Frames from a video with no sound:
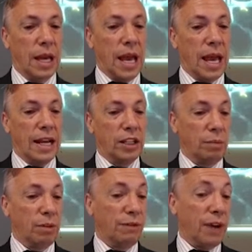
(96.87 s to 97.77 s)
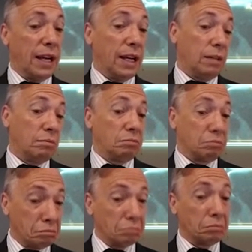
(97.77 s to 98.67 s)
And as I'm defining it,
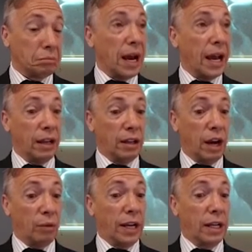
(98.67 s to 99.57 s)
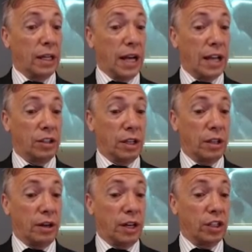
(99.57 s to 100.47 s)
I, I recognize that
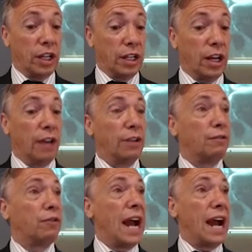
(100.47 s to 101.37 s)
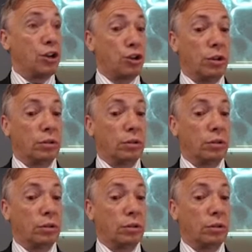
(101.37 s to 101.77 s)
there is another fracture